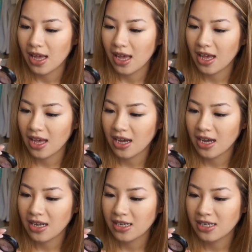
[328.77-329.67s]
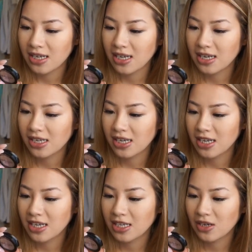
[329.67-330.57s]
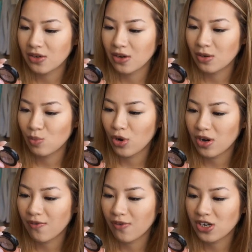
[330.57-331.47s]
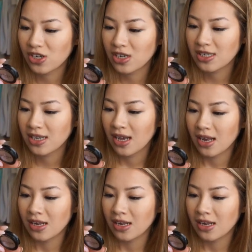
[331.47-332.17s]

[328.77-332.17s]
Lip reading: and it is called Morning Freshness